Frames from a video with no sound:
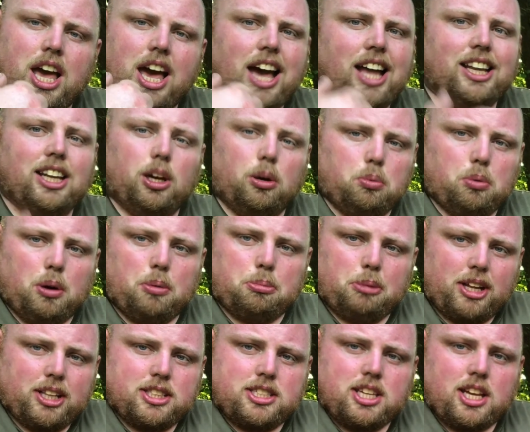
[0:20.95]
a little
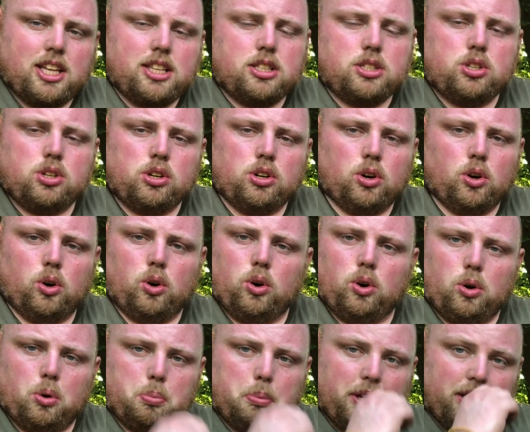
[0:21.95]
one-man tent,
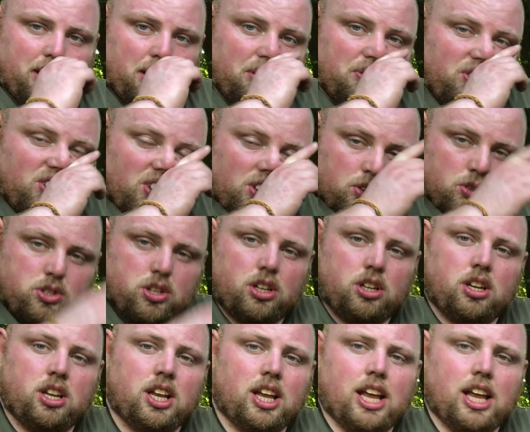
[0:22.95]
or whether I'm using